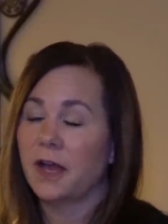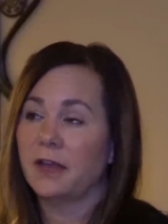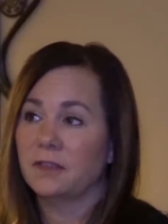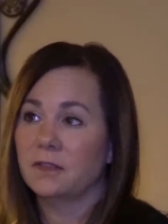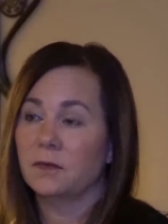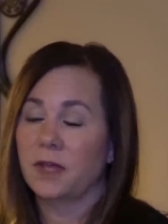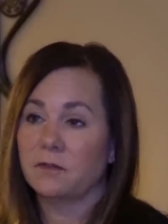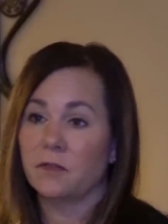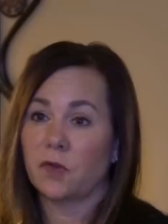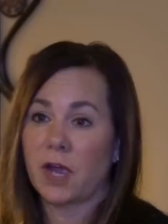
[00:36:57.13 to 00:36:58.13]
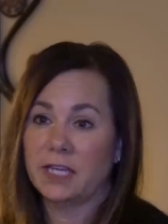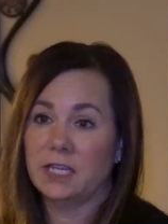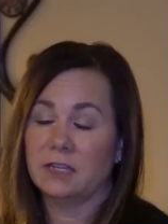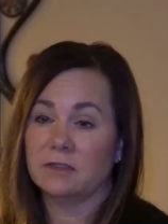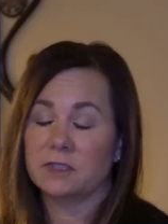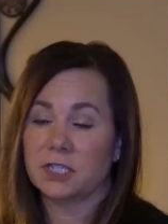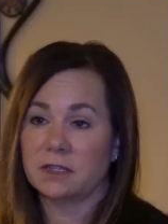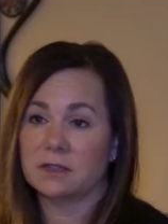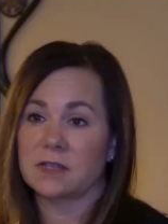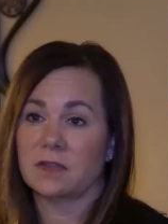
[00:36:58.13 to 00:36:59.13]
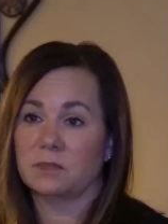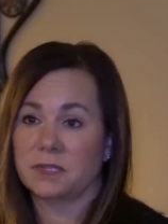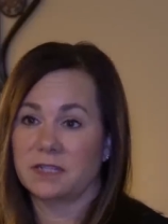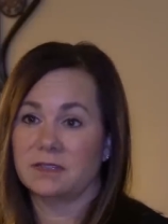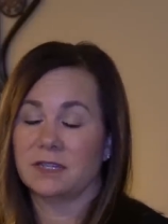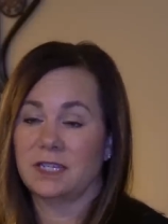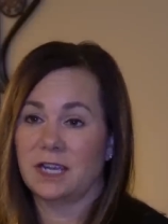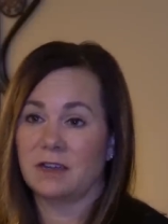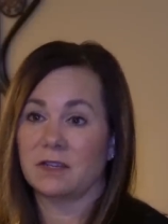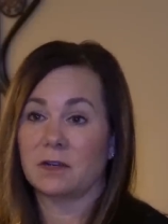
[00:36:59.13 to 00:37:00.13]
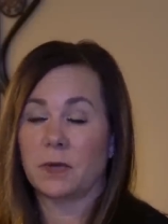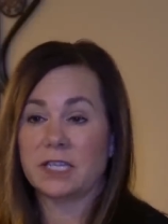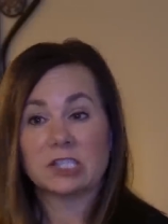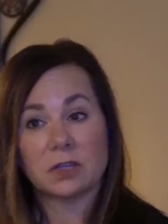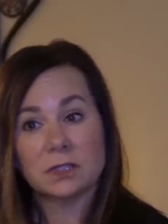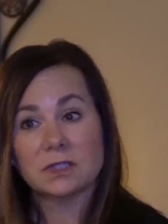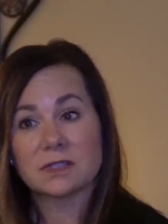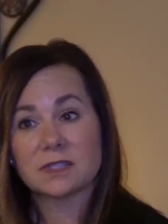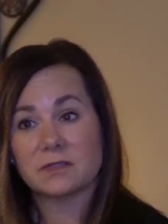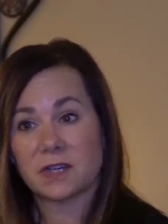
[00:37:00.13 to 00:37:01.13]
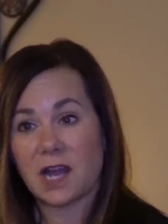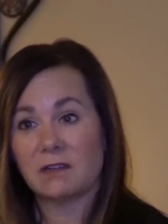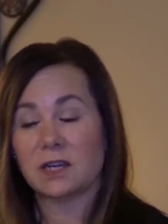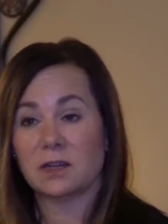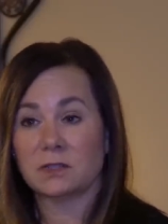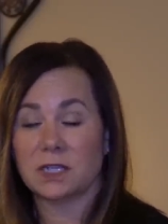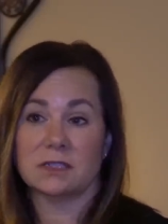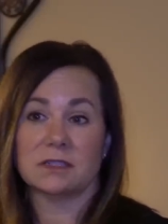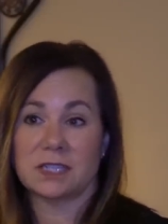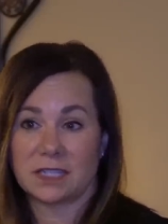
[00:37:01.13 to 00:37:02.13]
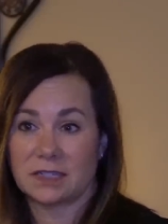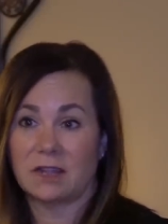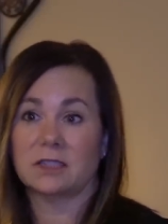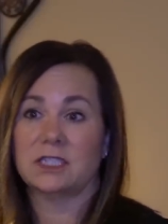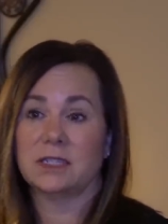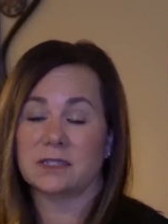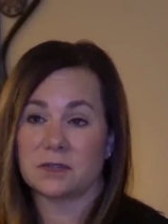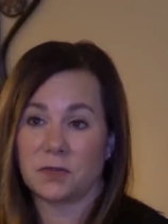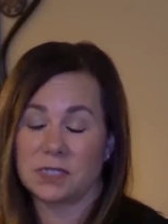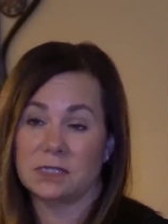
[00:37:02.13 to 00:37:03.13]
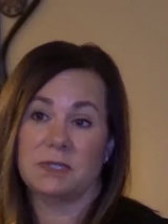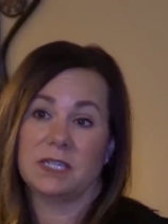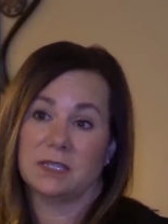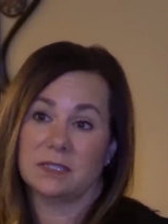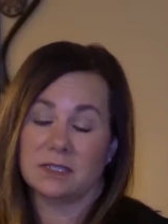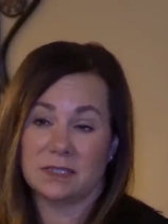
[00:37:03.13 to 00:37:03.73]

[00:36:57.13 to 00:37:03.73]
I think that we have a variety of channels on the planet right now that are way showers for how our own inner technology is going to begin to